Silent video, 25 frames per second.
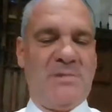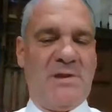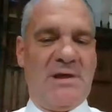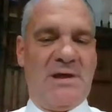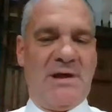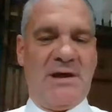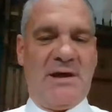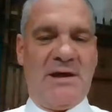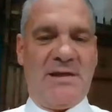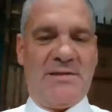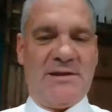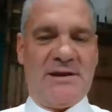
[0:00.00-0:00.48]

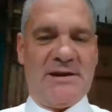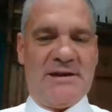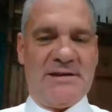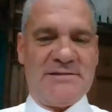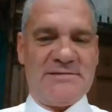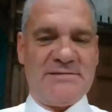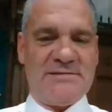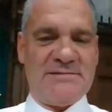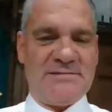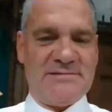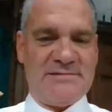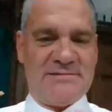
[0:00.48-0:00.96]
that
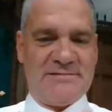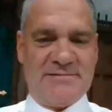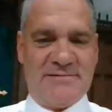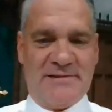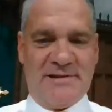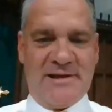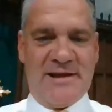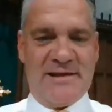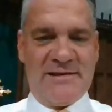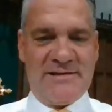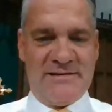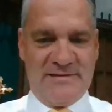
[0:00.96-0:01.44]
has
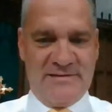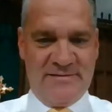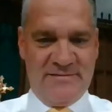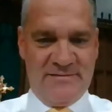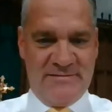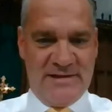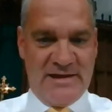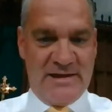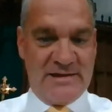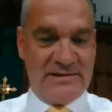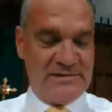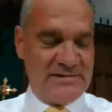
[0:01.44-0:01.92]
led
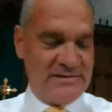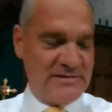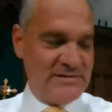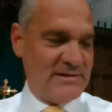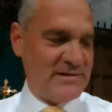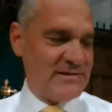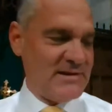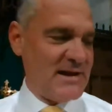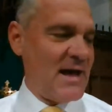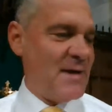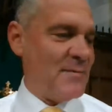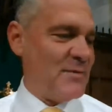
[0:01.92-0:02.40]
then to
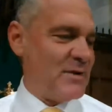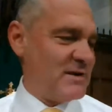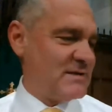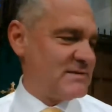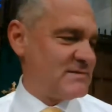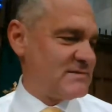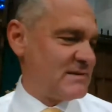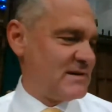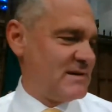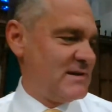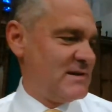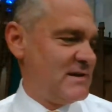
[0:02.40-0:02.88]
the
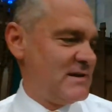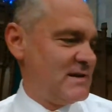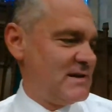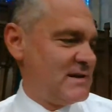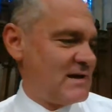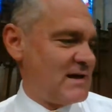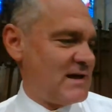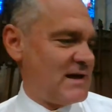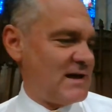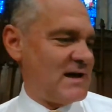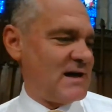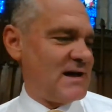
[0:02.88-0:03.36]
dominance
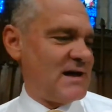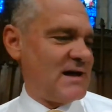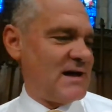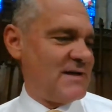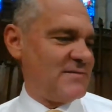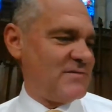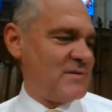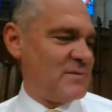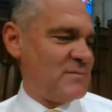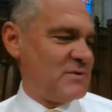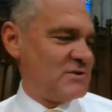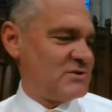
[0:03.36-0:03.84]

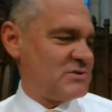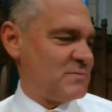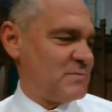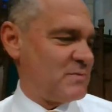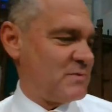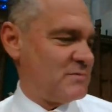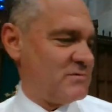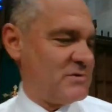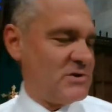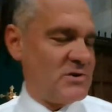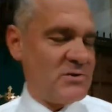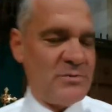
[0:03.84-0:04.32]
of the
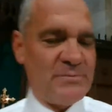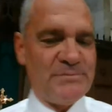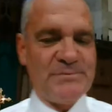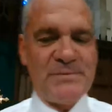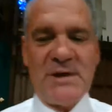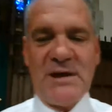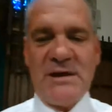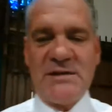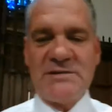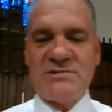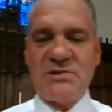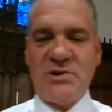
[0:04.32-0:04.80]
Bishop of
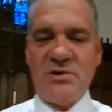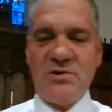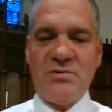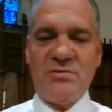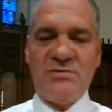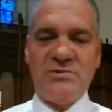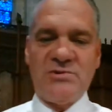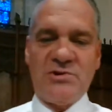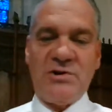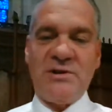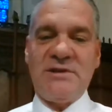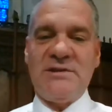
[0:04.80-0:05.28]
Rome. And
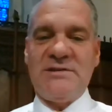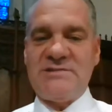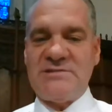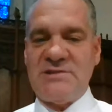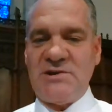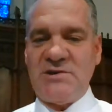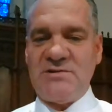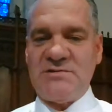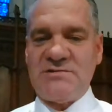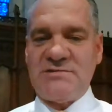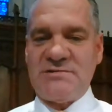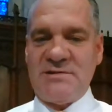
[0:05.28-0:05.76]
so during these
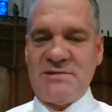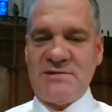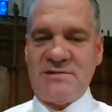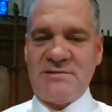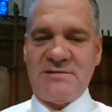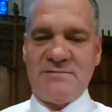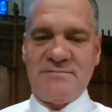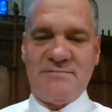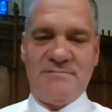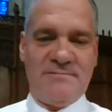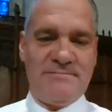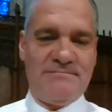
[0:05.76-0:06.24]
years,
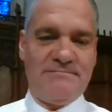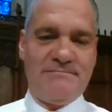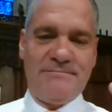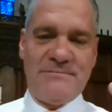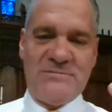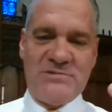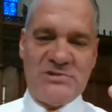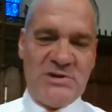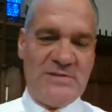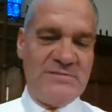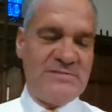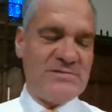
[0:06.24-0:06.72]
the
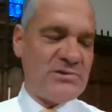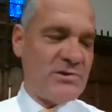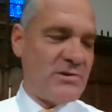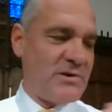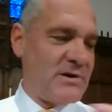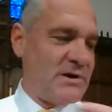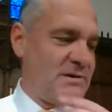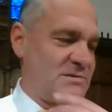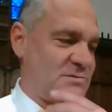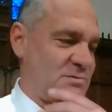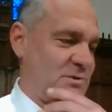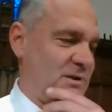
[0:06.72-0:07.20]
chief
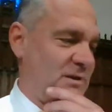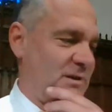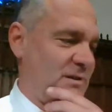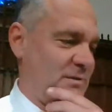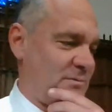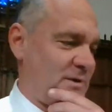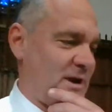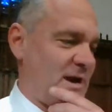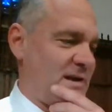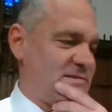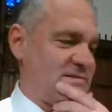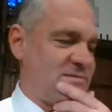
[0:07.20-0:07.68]
story is really
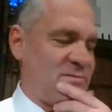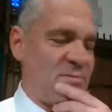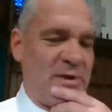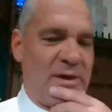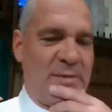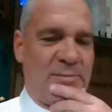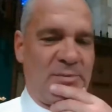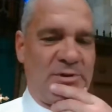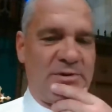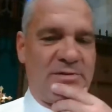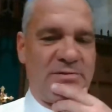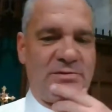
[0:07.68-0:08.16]
the rise of
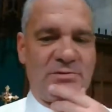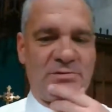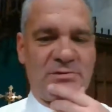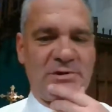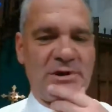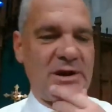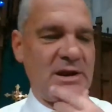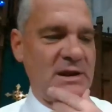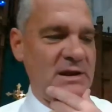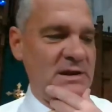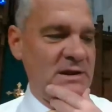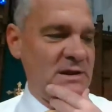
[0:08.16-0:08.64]
papal
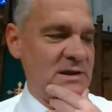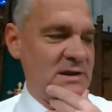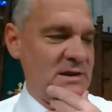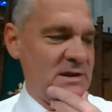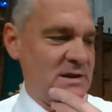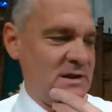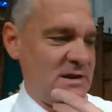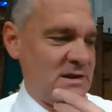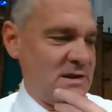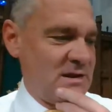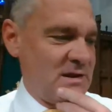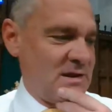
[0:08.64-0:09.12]
authority.
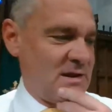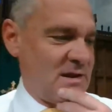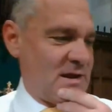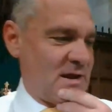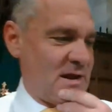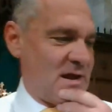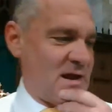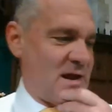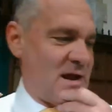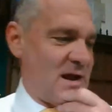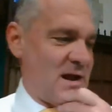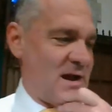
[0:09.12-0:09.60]

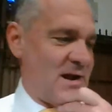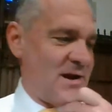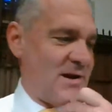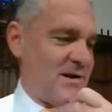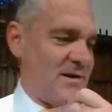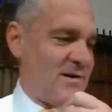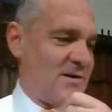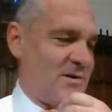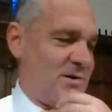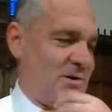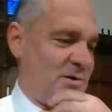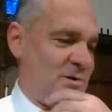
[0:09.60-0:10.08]

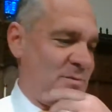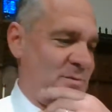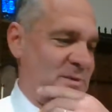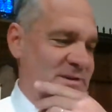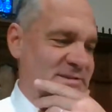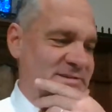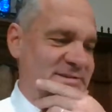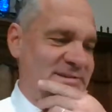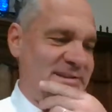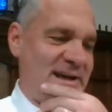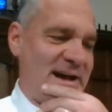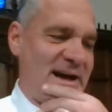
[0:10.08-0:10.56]

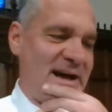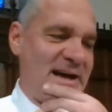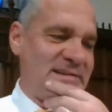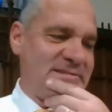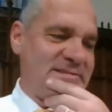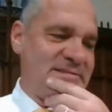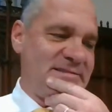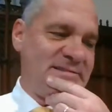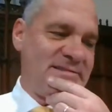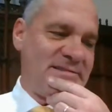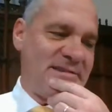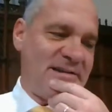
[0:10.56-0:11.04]

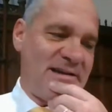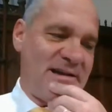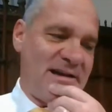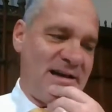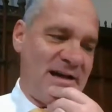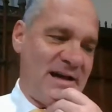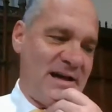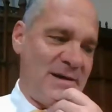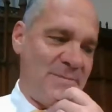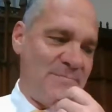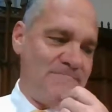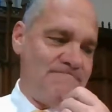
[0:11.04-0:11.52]
Hormisdas,
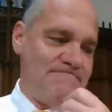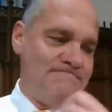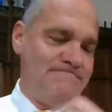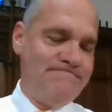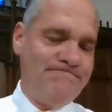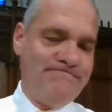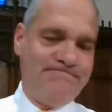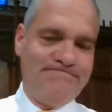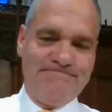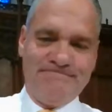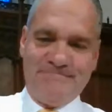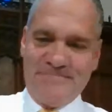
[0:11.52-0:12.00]

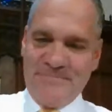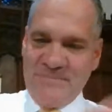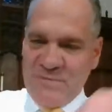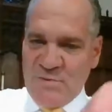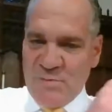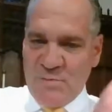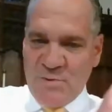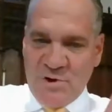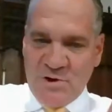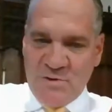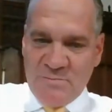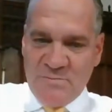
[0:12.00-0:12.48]

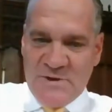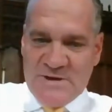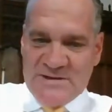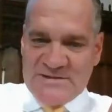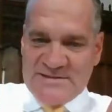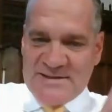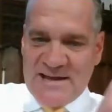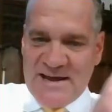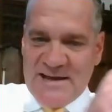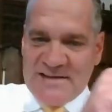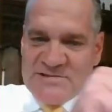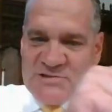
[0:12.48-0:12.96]
from
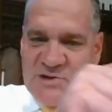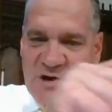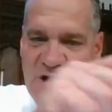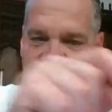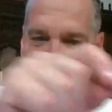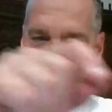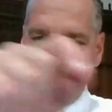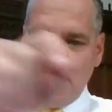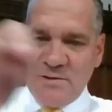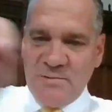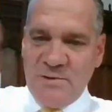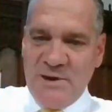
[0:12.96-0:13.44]
Hormisdas
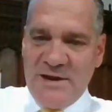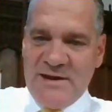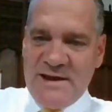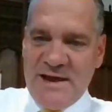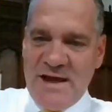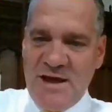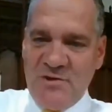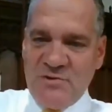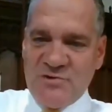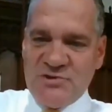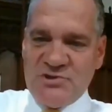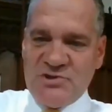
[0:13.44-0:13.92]
all the way
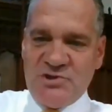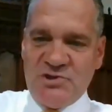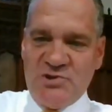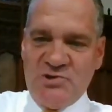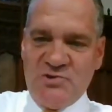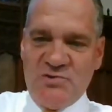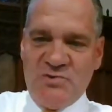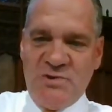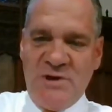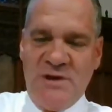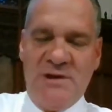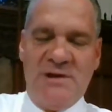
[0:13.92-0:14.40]
down
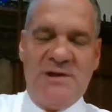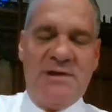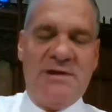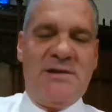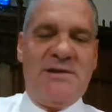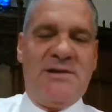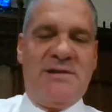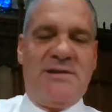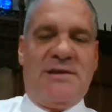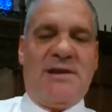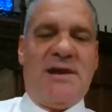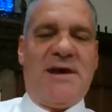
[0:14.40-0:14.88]
to
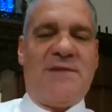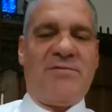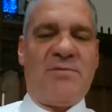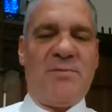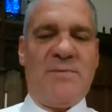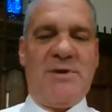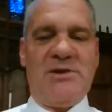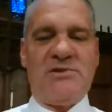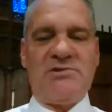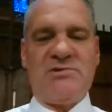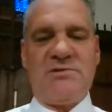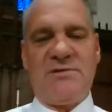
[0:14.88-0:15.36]
the
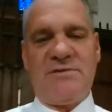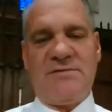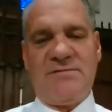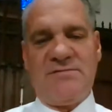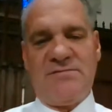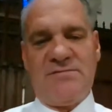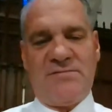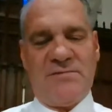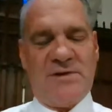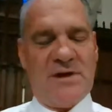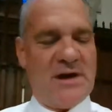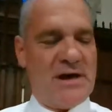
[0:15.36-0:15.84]
affirmation of